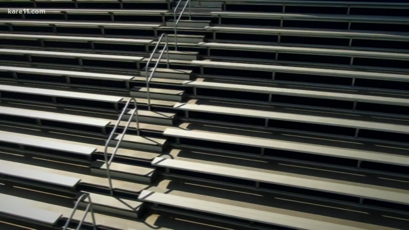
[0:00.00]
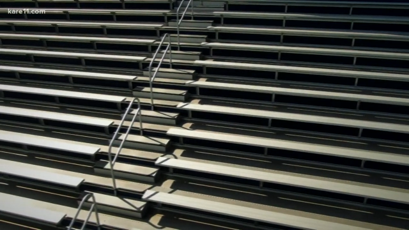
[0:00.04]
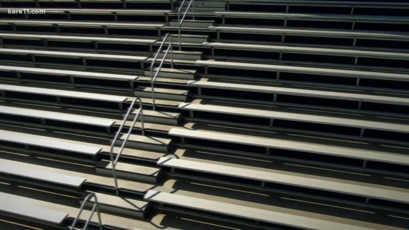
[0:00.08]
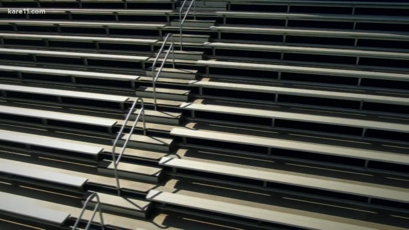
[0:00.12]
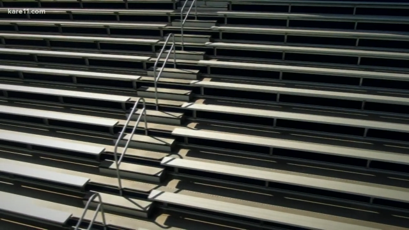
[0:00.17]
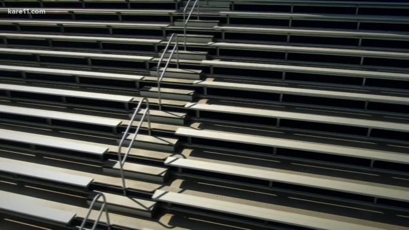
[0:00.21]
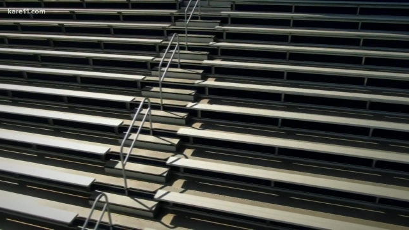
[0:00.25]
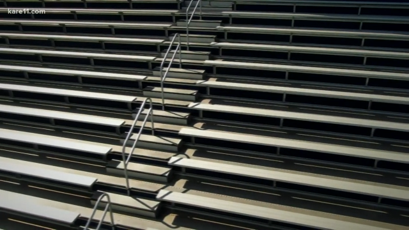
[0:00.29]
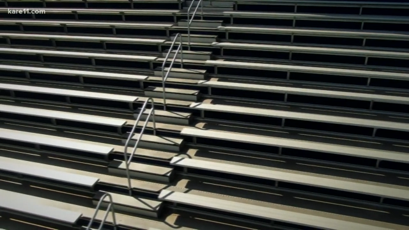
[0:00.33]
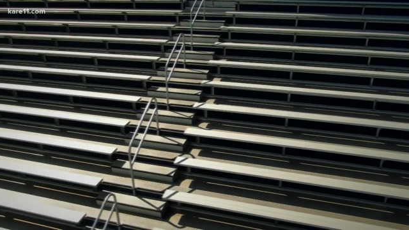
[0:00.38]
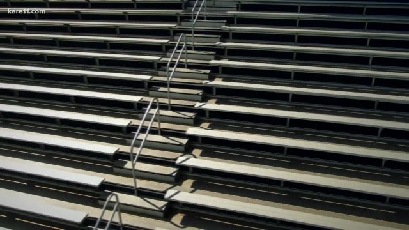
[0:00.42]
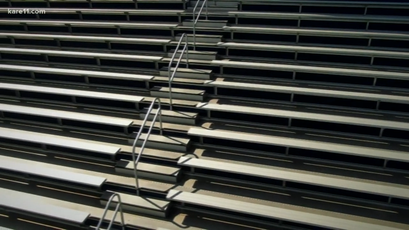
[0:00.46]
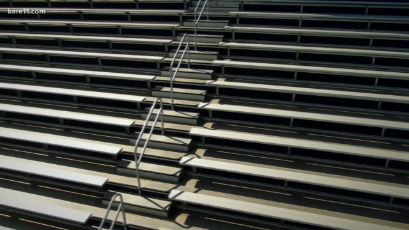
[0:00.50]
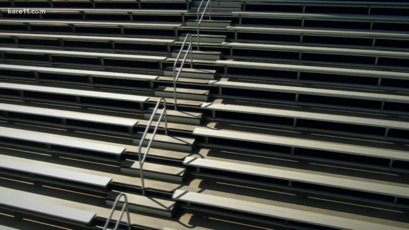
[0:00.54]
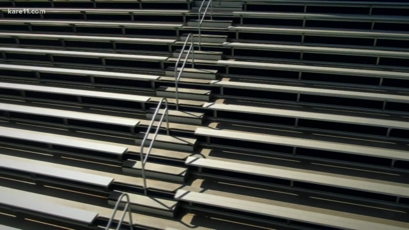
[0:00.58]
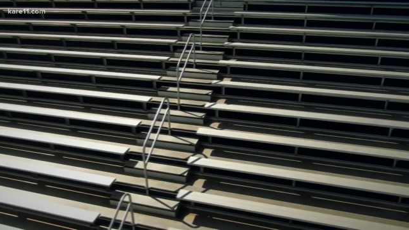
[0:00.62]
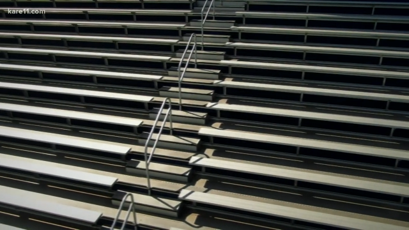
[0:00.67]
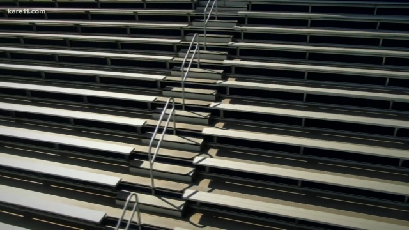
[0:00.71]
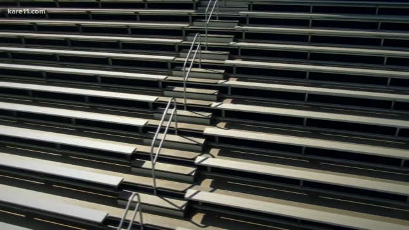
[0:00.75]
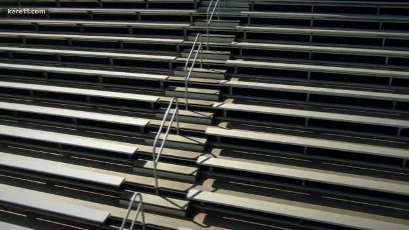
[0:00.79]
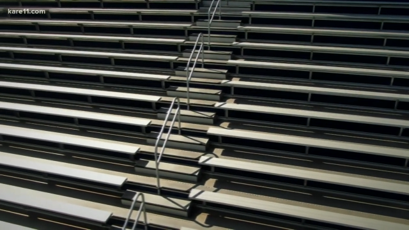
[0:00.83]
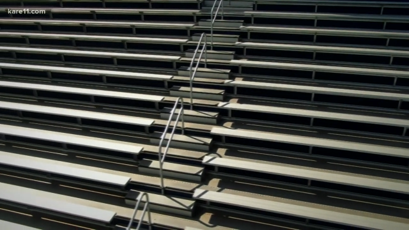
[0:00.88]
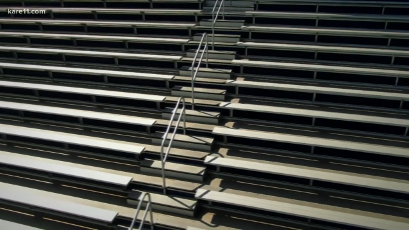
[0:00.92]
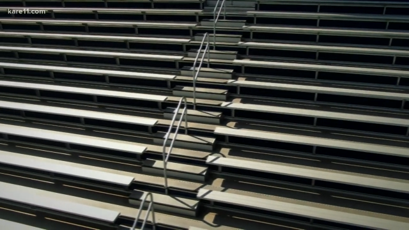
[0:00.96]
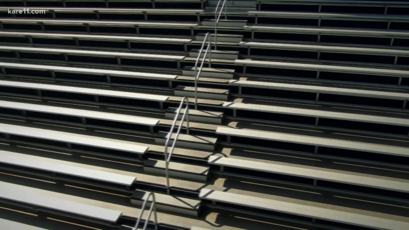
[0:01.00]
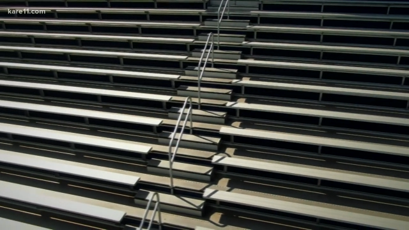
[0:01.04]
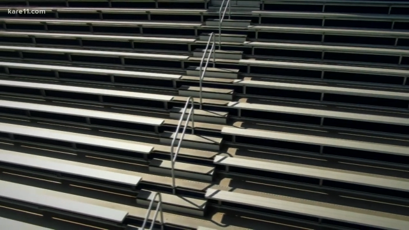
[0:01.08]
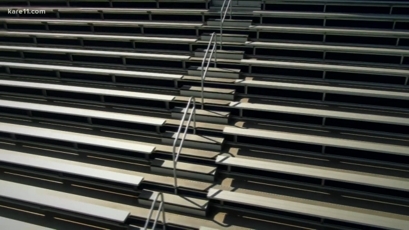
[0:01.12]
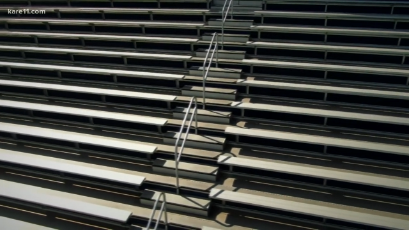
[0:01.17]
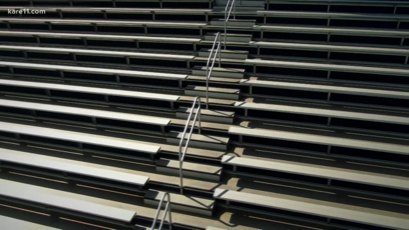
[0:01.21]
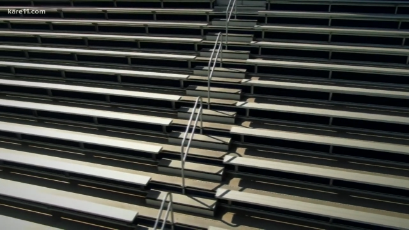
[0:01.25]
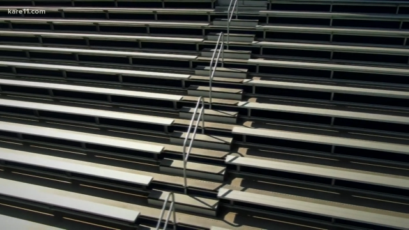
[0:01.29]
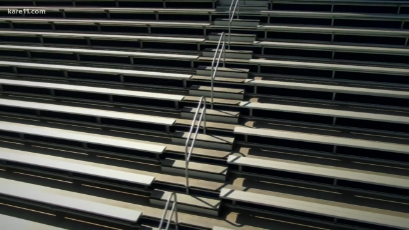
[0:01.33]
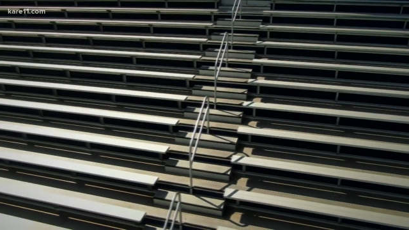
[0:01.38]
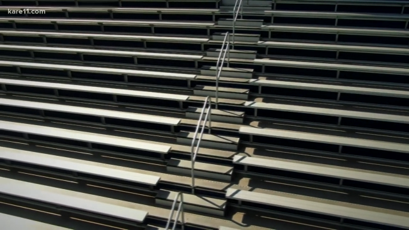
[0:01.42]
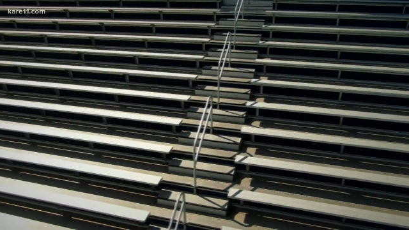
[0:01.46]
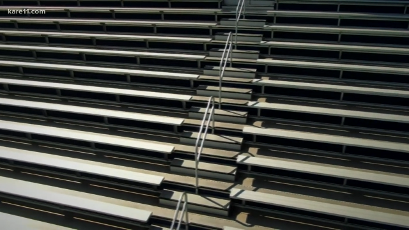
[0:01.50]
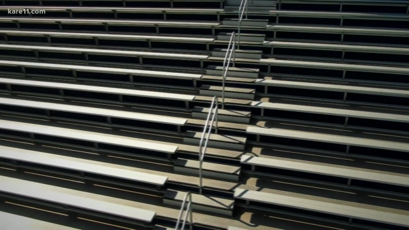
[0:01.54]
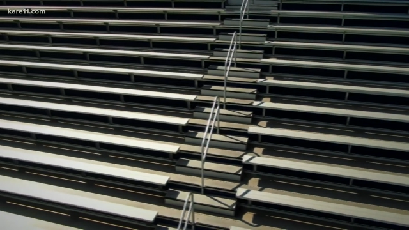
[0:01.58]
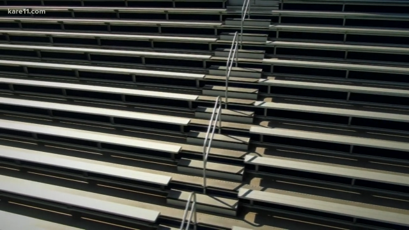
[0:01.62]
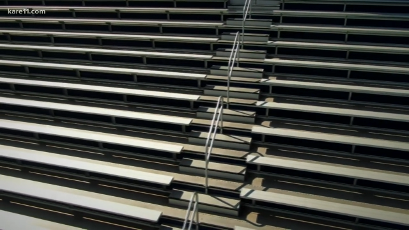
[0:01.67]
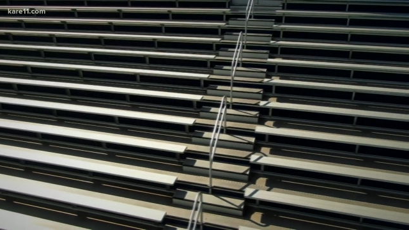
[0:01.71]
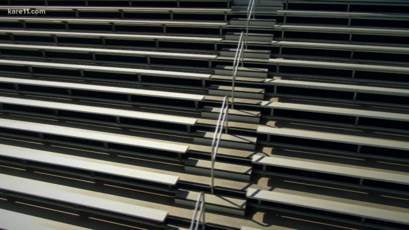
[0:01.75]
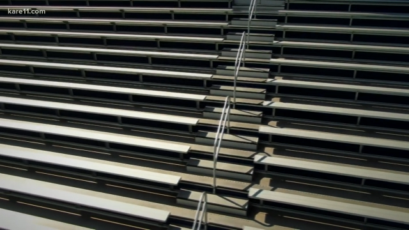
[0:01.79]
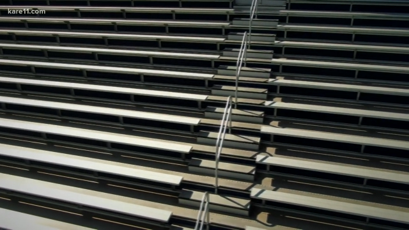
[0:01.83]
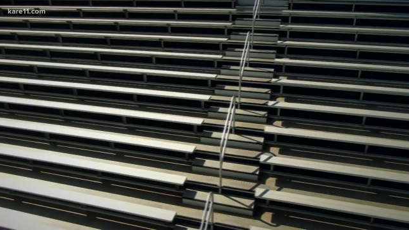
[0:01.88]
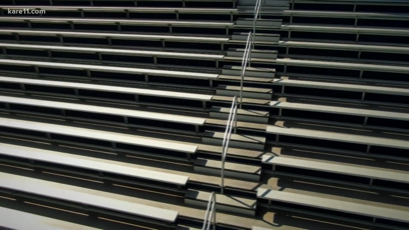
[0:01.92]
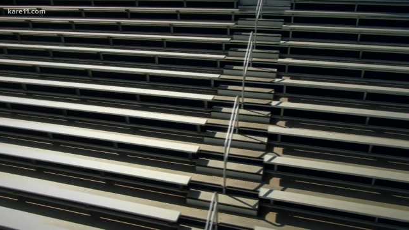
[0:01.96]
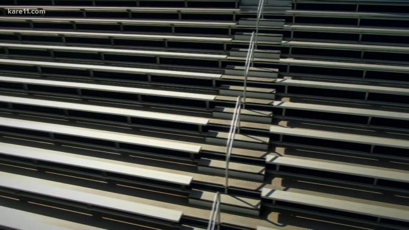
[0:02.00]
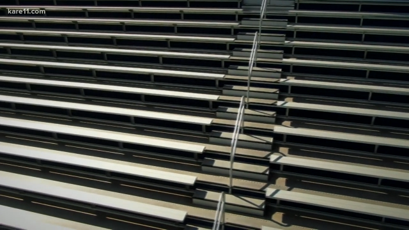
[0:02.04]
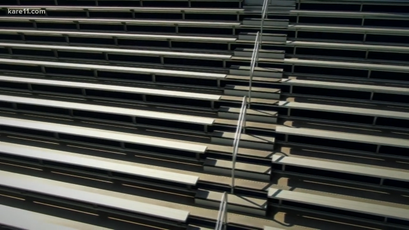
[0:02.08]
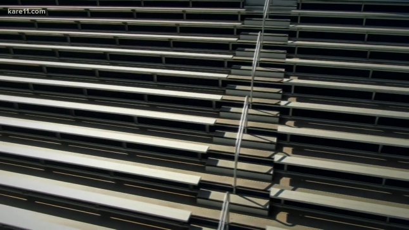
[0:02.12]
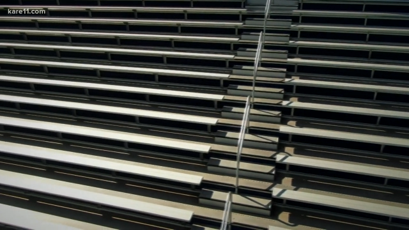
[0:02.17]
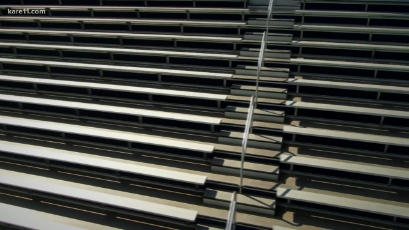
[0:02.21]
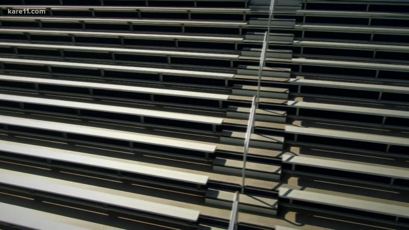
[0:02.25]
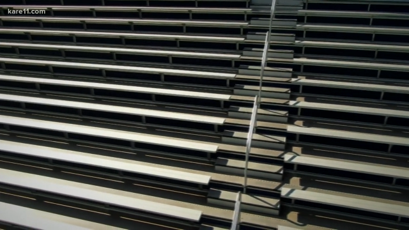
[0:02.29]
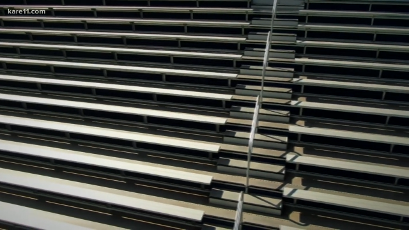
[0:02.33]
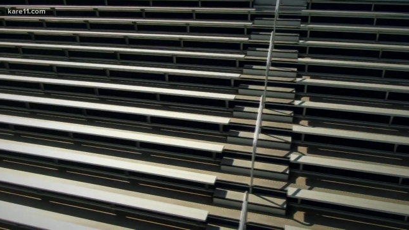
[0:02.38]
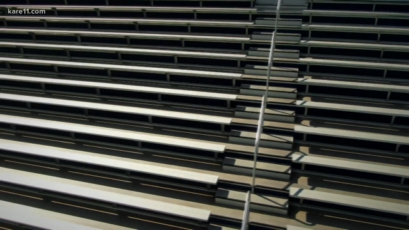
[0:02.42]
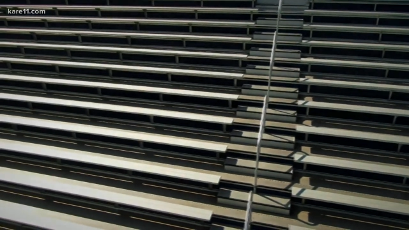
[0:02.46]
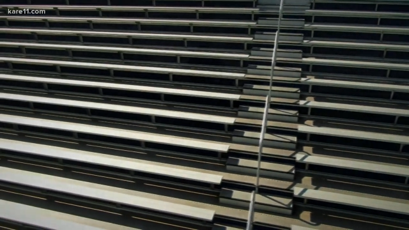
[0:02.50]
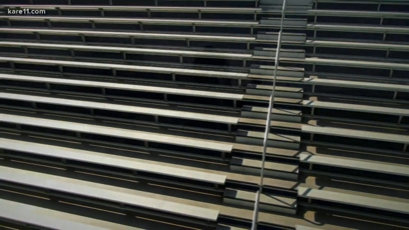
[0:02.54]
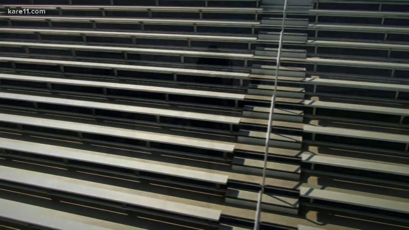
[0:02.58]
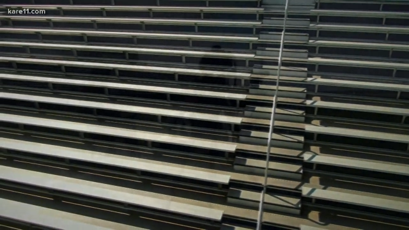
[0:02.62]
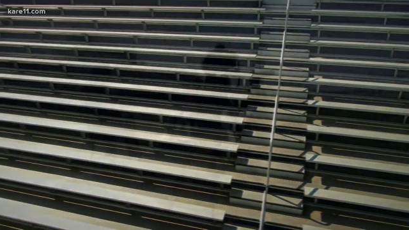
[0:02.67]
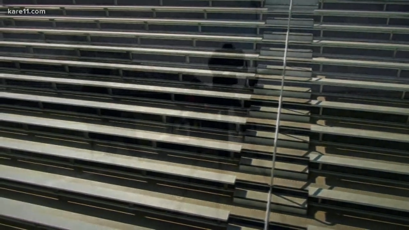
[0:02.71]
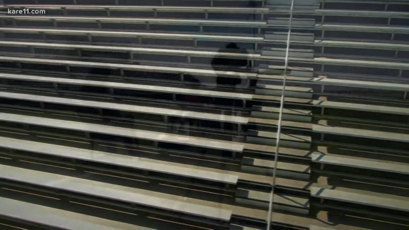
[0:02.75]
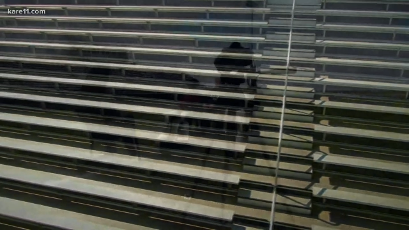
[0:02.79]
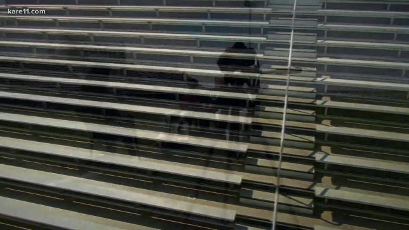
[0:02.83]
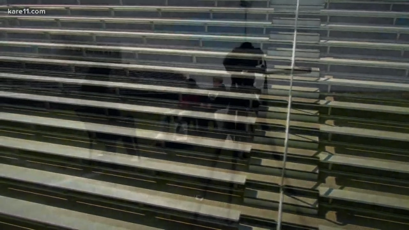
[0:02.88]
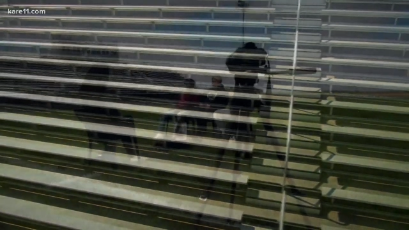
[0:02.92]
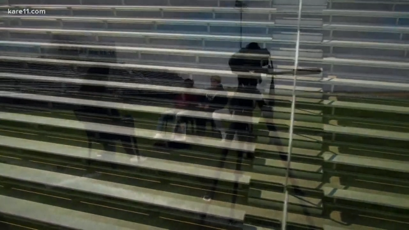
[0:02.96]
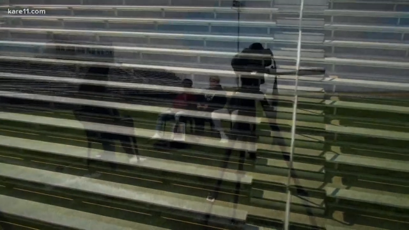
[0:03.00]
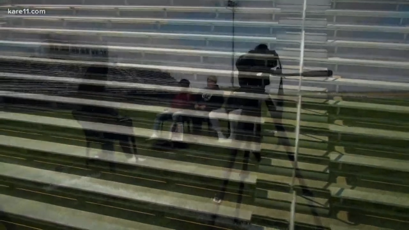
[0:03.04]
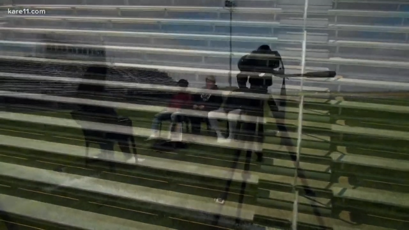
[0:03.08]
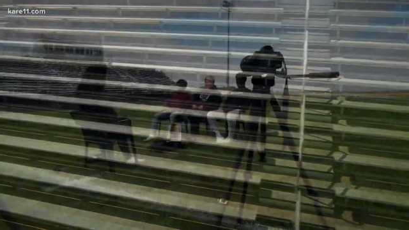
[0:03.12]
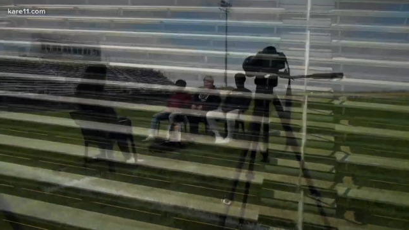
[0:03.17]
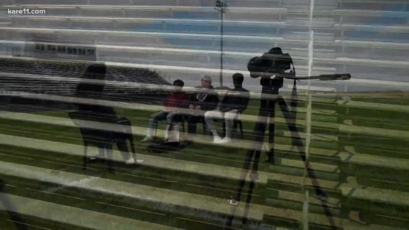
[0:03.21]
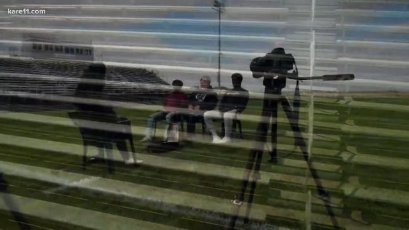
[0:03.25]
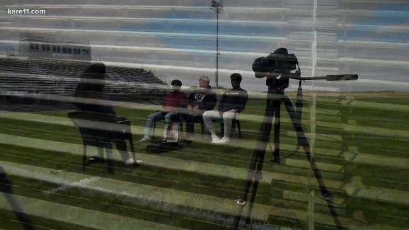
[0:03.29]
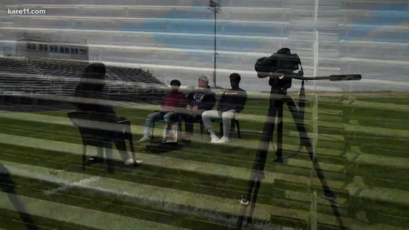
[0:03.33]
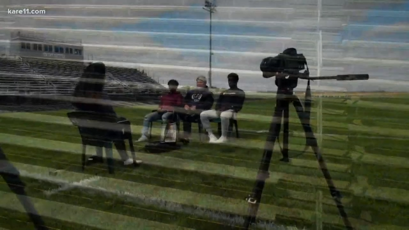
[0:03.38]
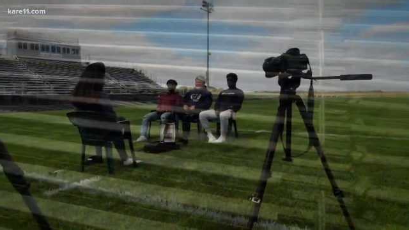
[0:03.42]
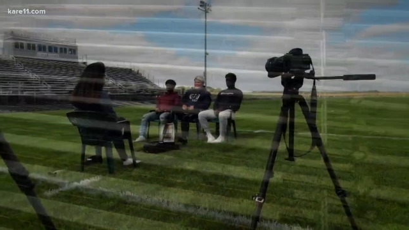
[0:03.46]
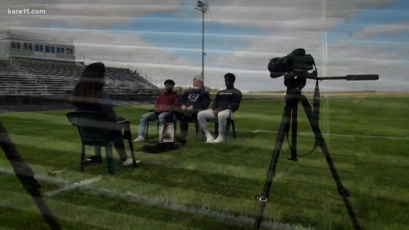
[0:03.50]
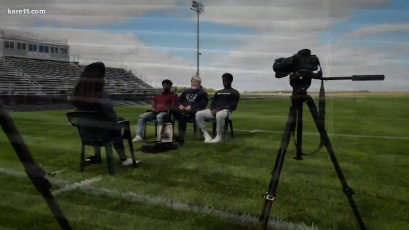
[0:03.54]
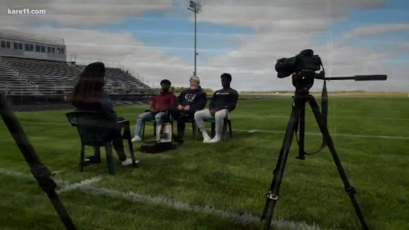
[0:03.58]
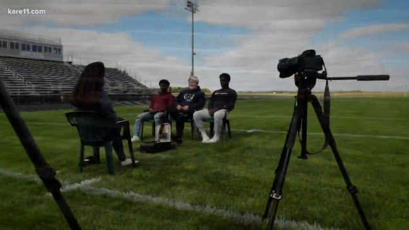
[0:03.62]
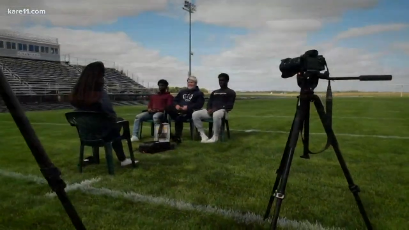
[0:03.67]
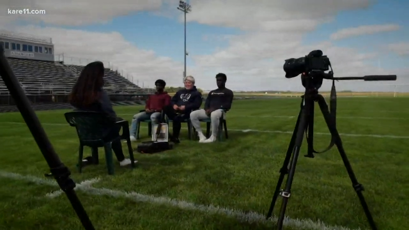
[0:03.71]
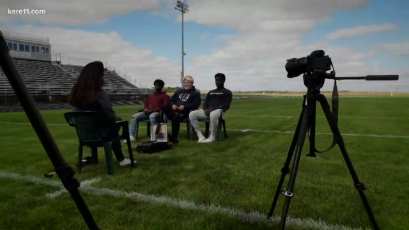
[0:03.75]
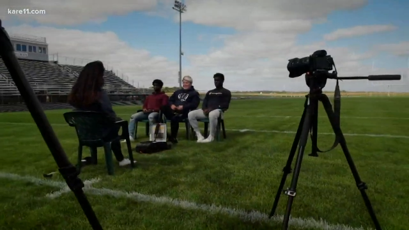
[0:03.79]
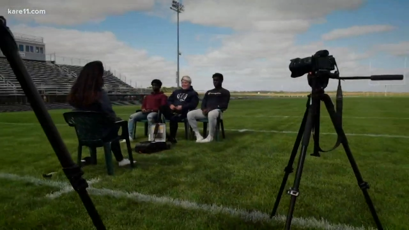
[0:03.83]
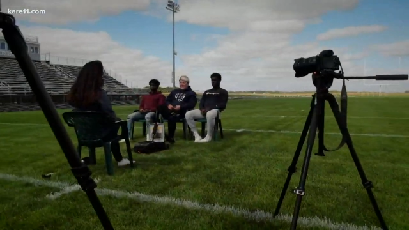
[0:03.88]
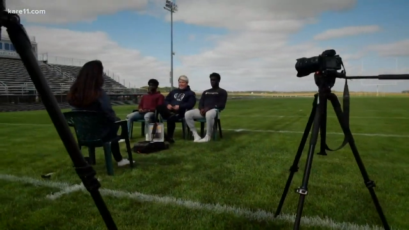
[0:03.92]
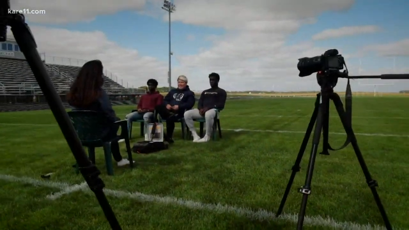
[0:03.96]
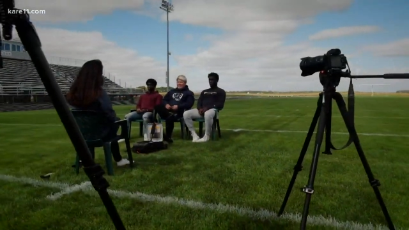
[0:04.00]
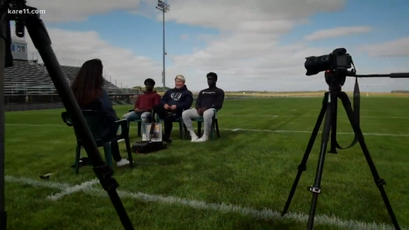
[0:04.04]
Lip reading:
Nobody's mouth can be seen.